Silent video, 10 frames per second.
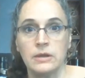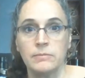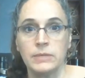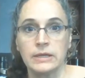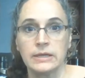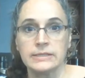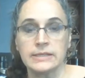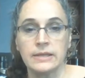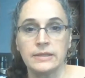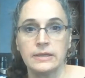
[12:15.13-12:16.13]
because
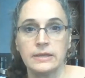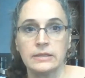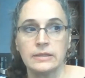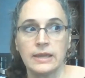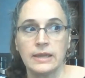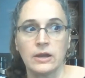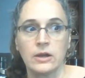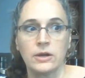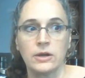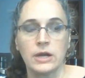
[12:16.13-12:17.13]
I think they
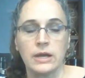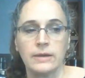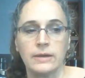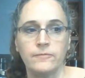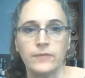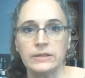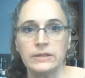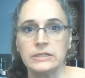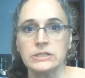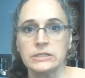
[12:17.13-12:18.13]
are
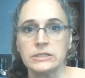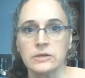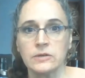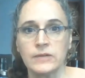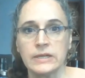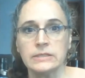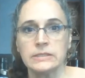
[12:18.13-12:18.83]
failing to serve us.